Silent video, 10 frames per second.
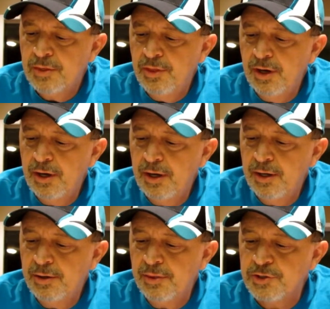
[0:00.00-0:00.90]

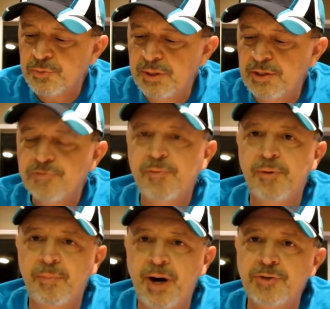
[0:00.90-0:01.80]
The, the sweetness
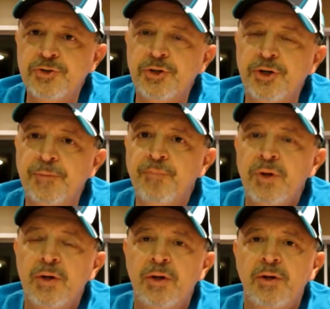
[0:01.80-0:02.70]
from the brown sugar
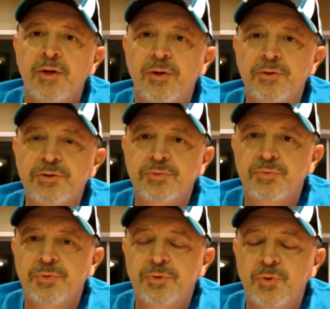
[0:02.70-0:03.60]
goes
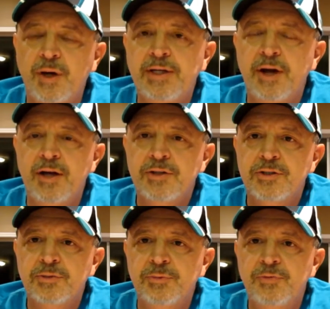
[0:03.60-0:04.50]
quite
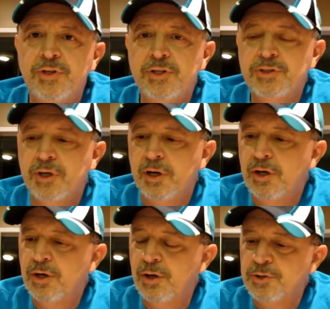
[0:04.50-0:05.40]
nice with these
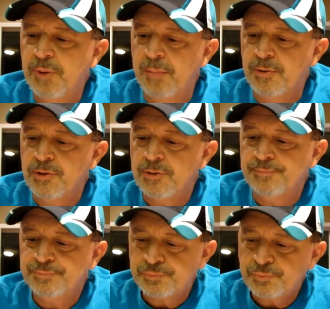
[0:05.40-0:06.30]
uh, ghost peppers.
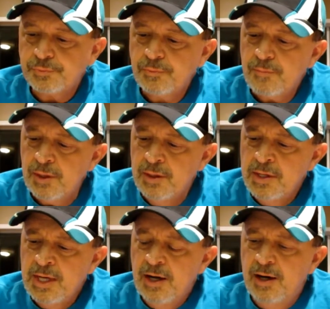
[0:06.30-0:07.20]

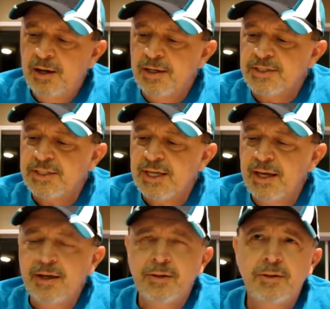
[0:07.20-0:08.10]
A
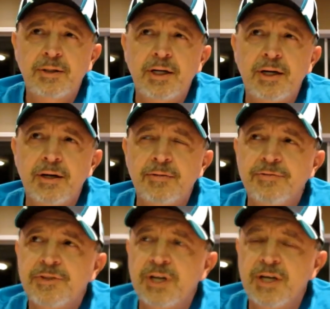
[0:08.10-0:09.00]
scale
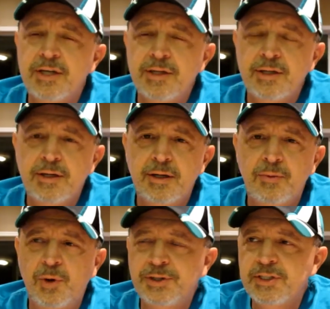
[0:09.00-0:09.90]
of, say,
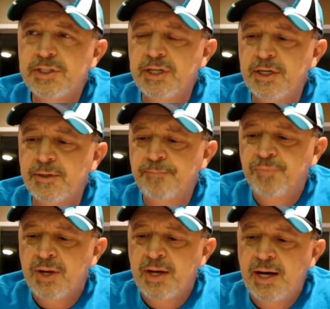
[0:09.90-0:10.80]
uh, 1 to 10,
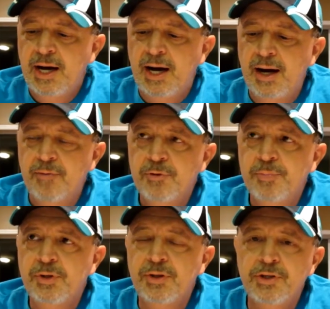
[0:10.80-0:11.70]
I
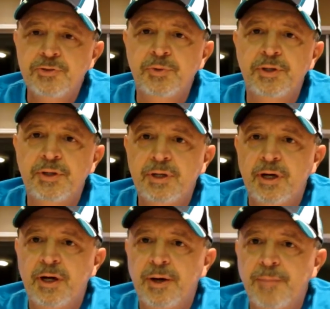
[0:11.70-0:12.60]
would put this one
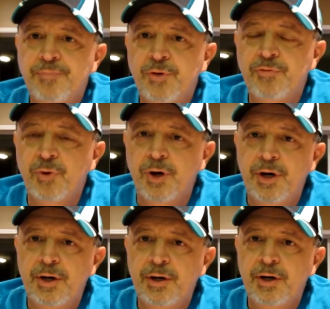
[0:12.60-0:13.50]
um, for
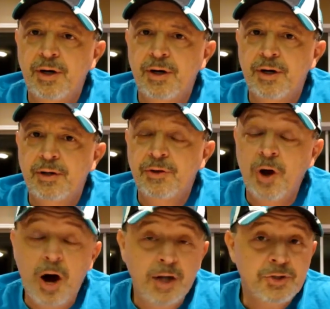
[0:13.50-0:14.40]
a, a
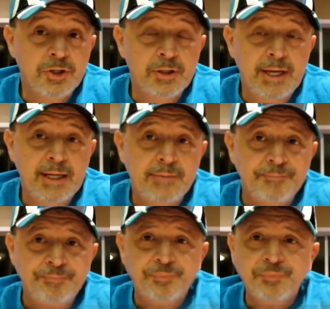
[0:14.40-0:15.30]
non-chili head